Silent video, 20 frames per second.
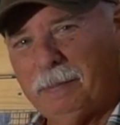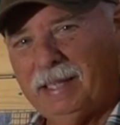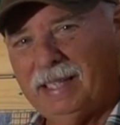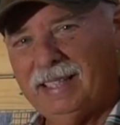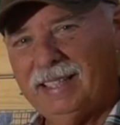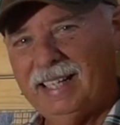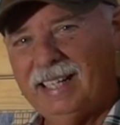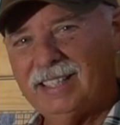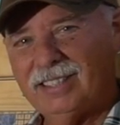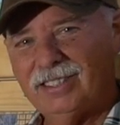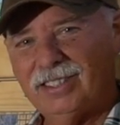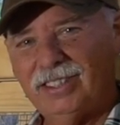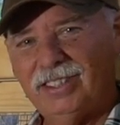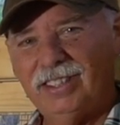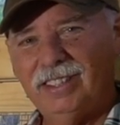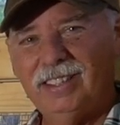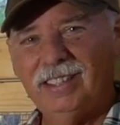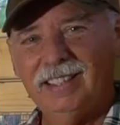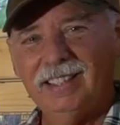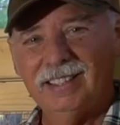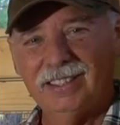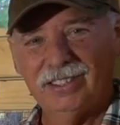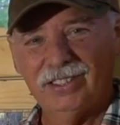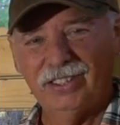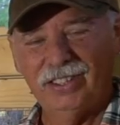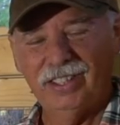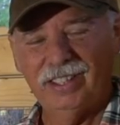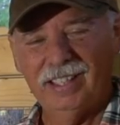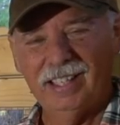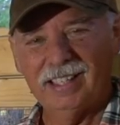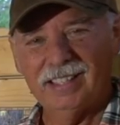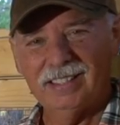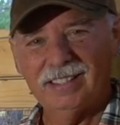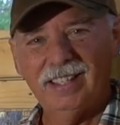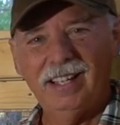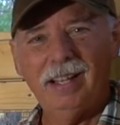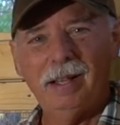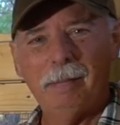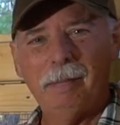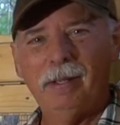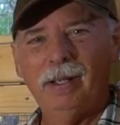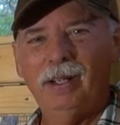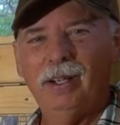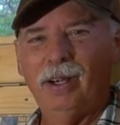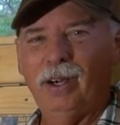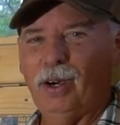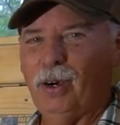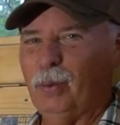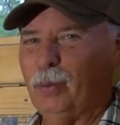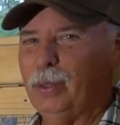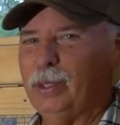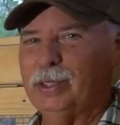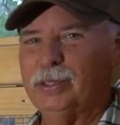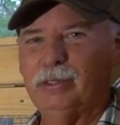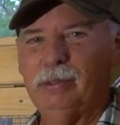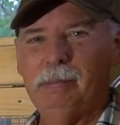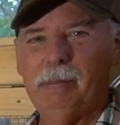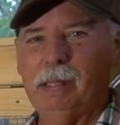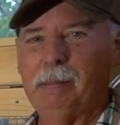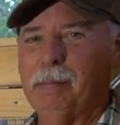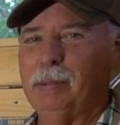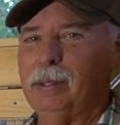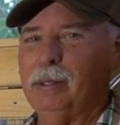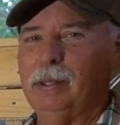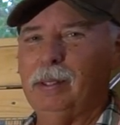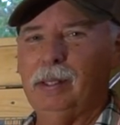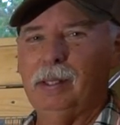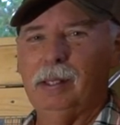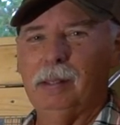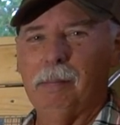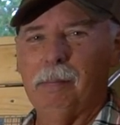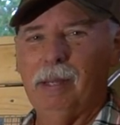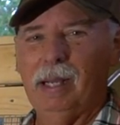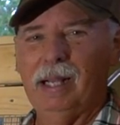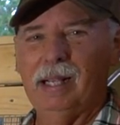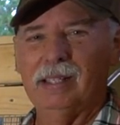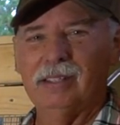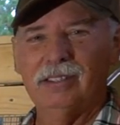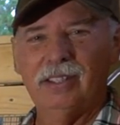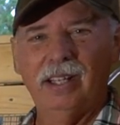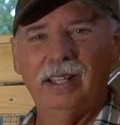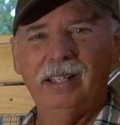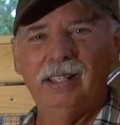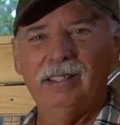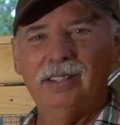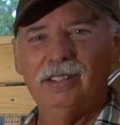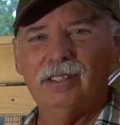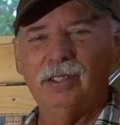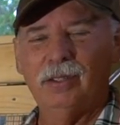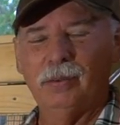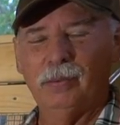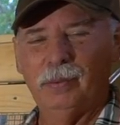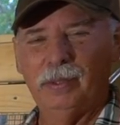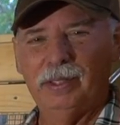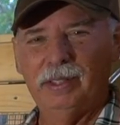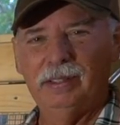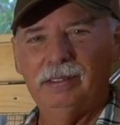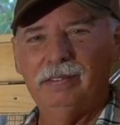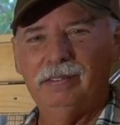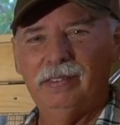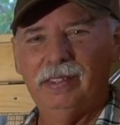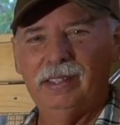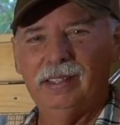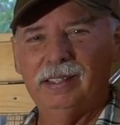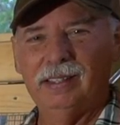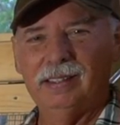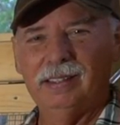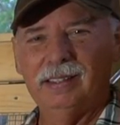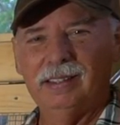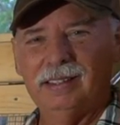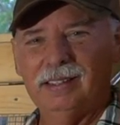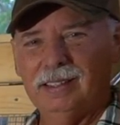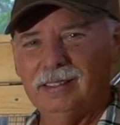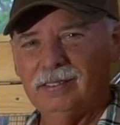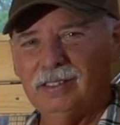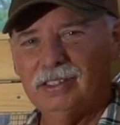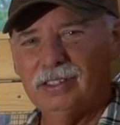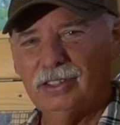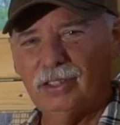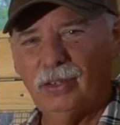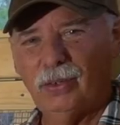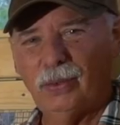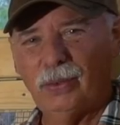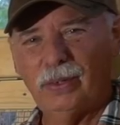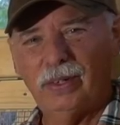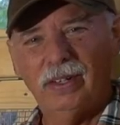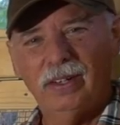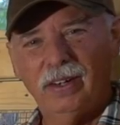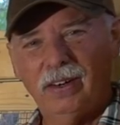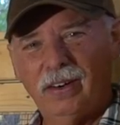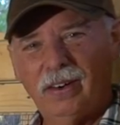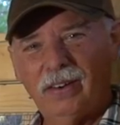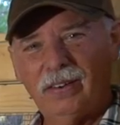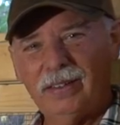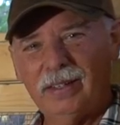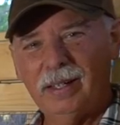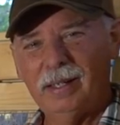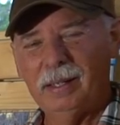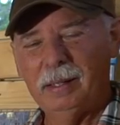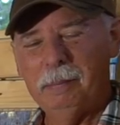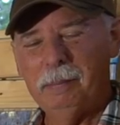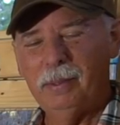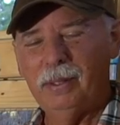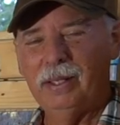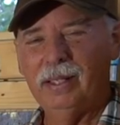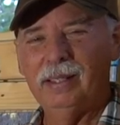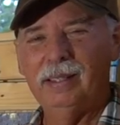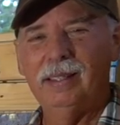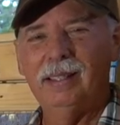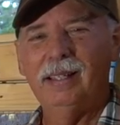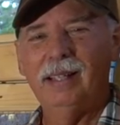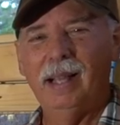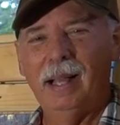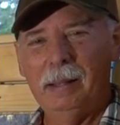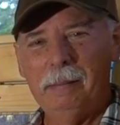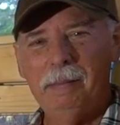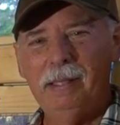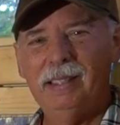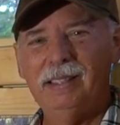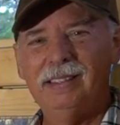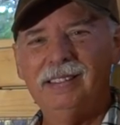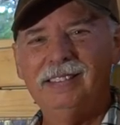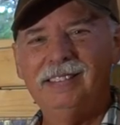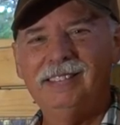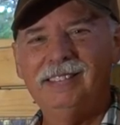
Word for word: me and Nancy see you next time, always remember, by his hands we are fed. Give us, Lord, our daily bread. Amen.